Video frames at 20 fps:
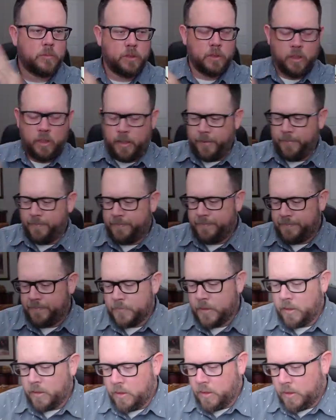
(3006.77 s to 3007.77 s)
All right,
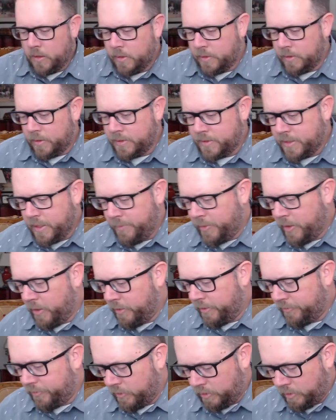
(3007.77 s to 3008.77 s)
let's keep
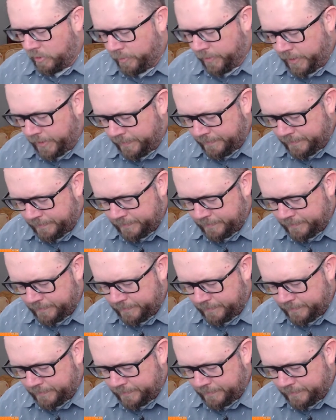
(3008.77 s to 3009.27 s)
going for a little bit.